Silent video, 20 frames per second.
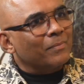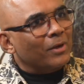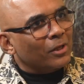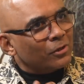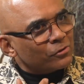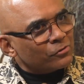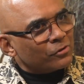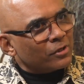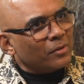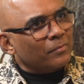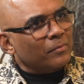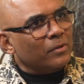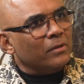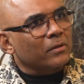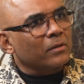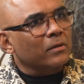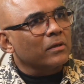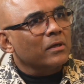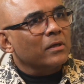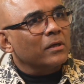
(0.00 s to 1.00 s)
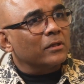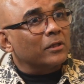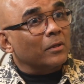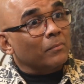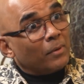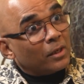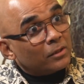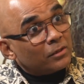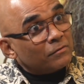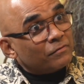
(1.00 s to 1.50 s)
melodrama, the
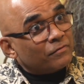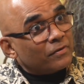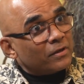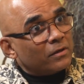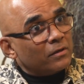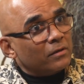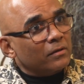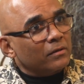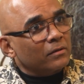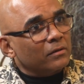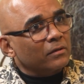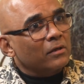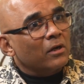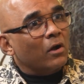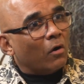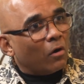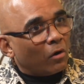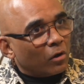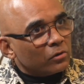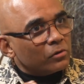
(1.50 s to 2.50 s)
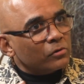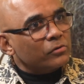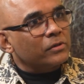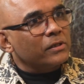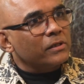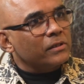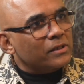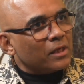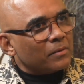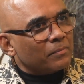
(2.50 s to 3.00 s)
mother figure, all those
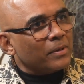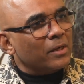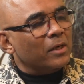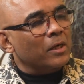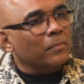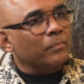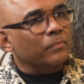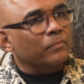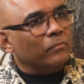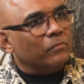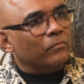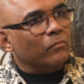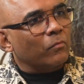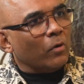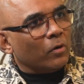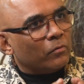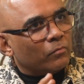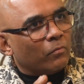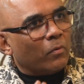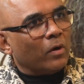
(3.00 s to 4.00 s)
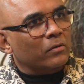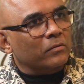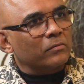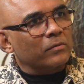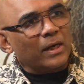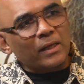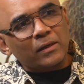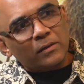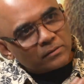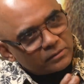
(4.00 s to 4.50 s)
things that made up what
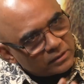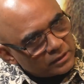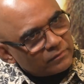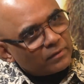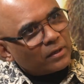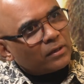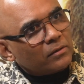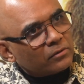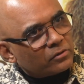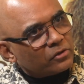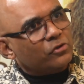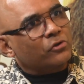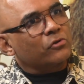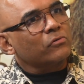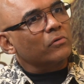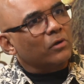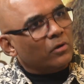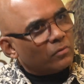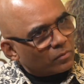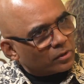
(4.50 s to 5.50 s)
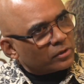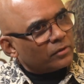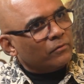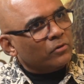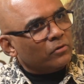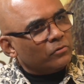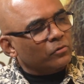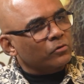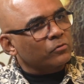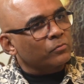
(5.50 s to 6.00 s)
like a Divar, a Trishul, or
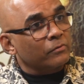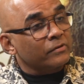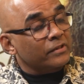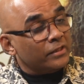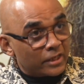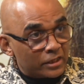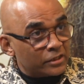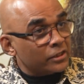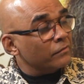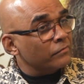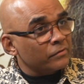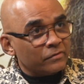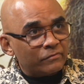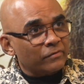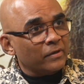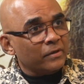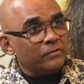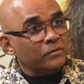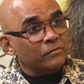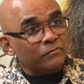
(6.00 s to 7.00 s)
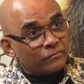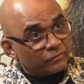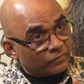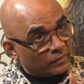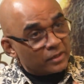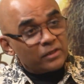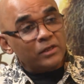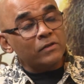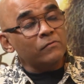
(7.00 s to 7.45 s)
whatever those movies. KGF, in fact, is very